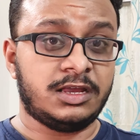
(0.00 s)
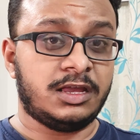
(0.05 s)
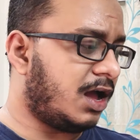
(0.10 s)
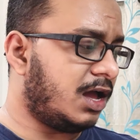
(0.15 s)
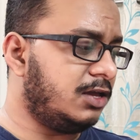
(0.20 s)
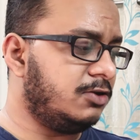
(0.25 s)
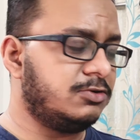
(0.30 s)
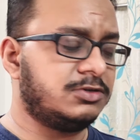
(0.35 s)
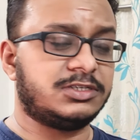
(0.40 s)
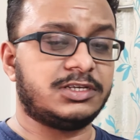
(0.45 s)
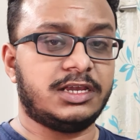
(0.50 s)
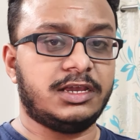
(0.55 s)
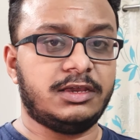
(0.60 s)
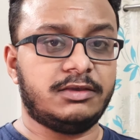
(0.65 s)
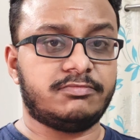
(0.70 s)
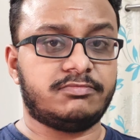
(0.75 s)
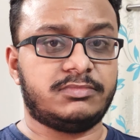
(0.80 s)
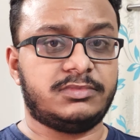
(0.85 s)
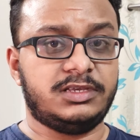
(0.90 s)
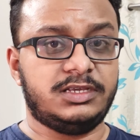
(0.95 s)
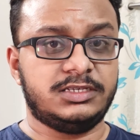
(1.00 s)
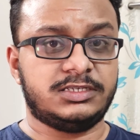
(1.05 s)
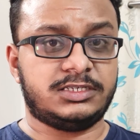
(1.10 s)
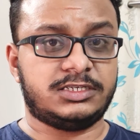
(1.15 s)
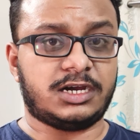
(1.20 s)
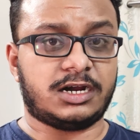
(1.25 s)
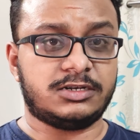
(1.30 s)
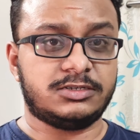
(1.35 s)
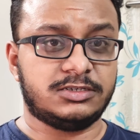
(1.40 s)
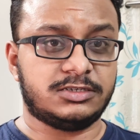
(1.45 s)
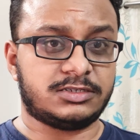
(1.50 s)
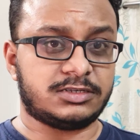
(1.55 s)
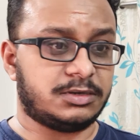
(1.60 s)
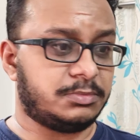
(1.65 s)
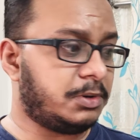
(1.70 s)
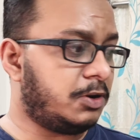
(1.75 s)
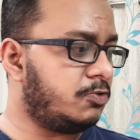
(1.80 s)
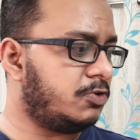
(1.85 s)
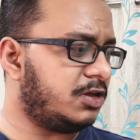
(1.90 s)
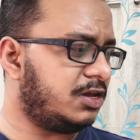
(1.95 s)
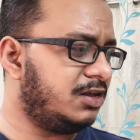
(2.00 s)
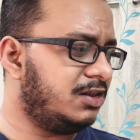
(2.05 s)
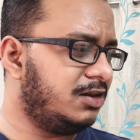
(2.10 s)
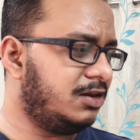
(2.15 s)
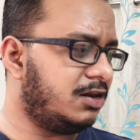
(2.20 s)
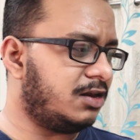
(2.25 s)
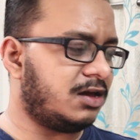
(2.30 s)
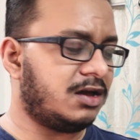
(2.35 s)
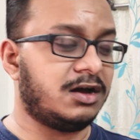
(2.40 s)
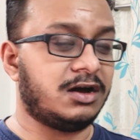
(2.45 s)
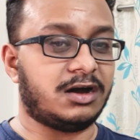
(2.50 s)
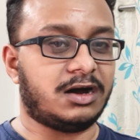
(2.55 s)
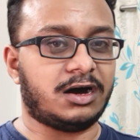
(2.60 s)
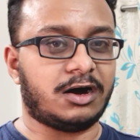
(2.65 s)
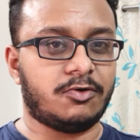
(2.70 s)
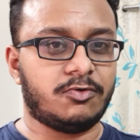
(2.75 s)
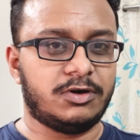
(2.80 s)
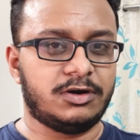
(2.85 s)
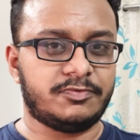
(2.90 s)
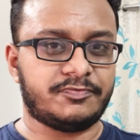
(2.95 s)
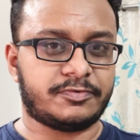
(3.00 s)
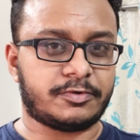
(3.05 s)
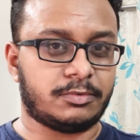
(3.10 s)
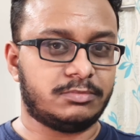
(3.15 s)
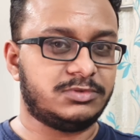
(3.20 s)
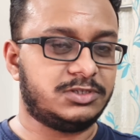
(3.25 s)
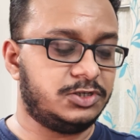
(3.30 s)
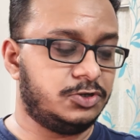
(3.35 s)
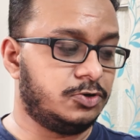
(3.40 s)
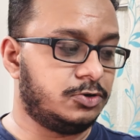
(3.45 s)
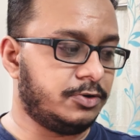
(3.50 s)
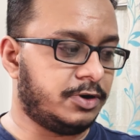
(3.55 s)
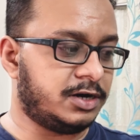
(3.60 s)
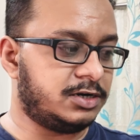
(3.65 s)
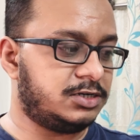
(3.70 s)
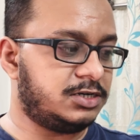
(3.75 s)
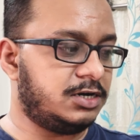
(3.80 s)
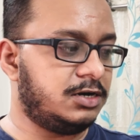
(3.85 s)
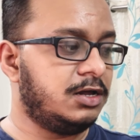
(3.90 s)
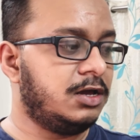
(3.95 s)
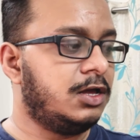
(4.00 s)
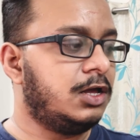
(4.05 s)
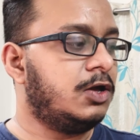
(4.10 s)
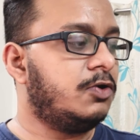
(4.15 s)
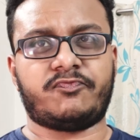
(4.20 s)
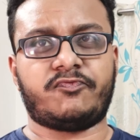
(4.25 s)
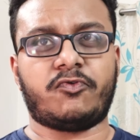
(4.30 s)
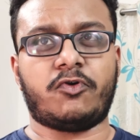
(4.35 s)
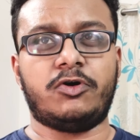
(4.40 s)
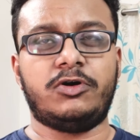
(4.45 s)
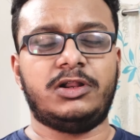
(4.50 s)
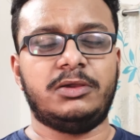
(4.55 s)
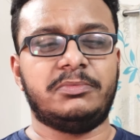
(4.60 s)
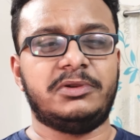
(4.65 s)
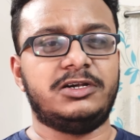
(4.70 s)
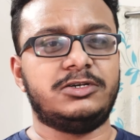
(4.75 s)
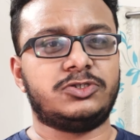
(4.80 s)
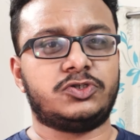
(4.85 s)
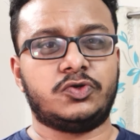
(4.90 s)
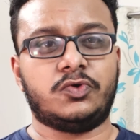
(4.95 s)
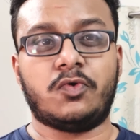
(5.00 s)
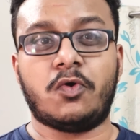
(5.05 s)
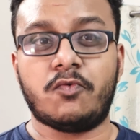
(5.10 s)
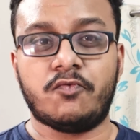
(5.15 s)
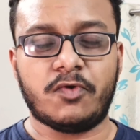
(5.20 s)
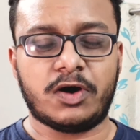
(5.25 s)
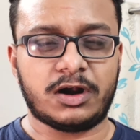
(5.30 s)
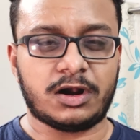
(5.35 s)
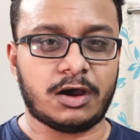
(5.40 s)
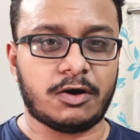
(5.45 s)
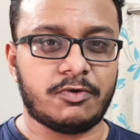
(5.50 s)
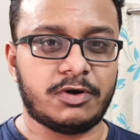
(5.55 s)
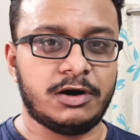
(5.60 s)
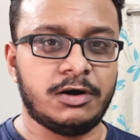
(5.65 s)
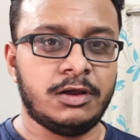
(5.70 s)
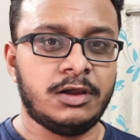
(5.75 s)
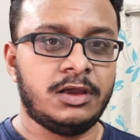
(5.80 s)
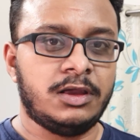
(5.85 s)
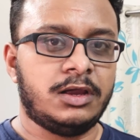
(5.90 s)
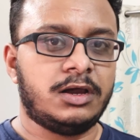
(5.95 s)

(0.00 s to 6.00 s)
I would say these charges about in an hour from 0 to 100, 40 minutes to 1 hour.